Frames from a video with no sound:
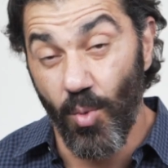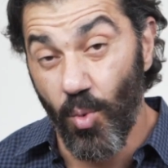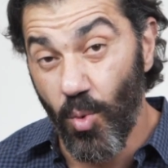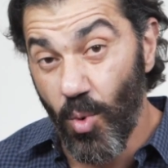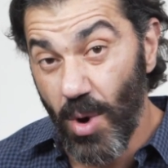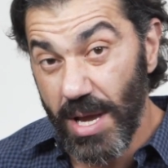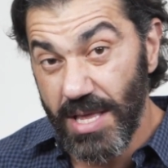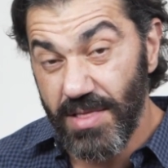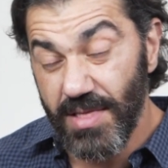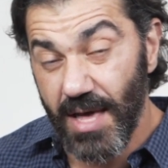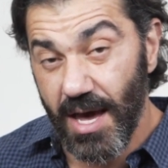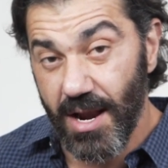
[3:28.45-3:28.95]

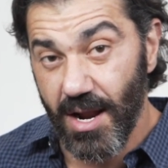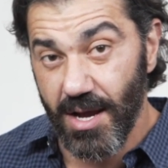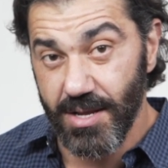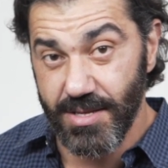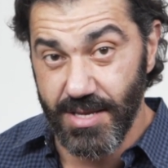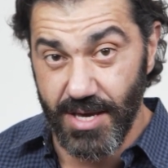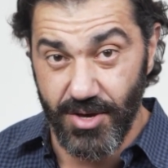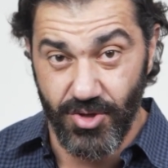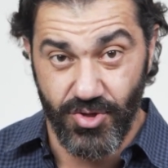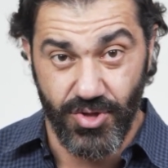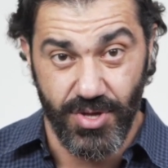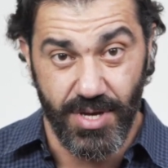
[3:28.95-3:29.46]
win that
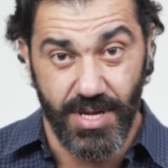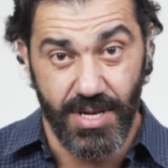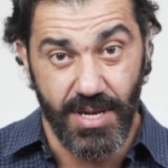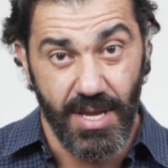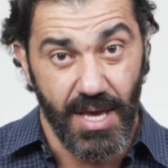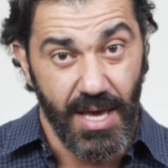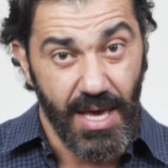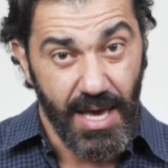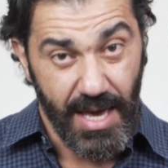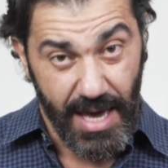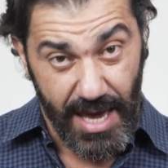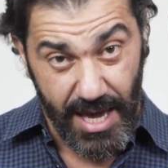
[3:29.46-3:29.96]
audition,
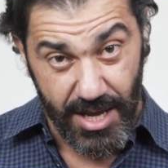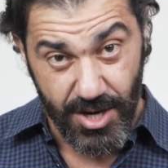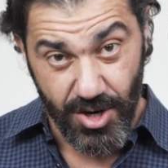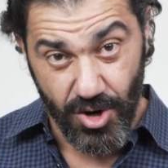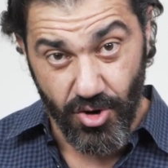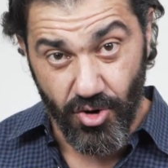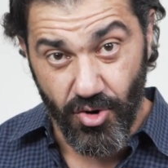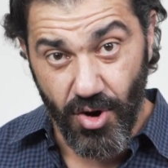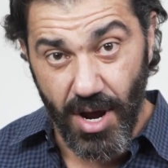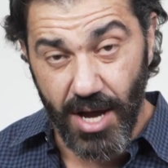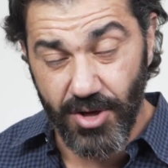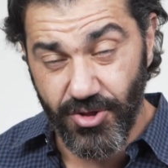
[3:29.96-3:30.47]

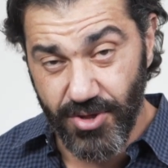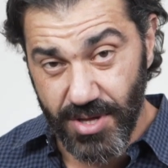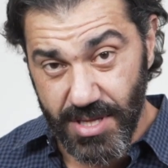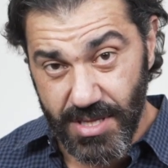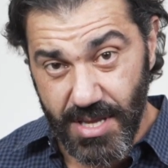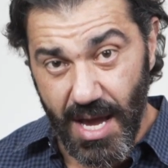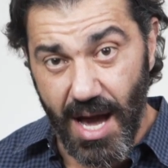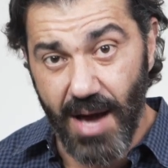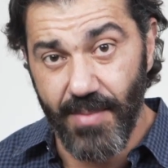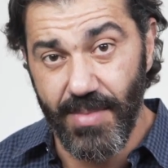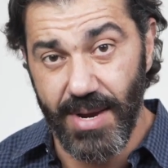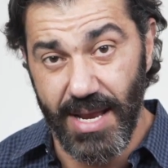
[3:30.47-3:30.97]
and crush
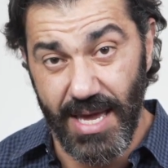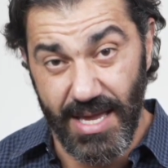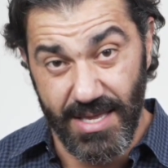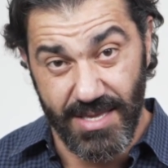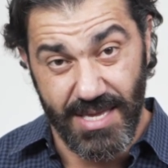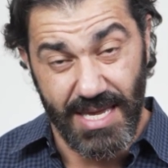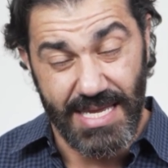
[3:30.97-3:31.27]
and dominate?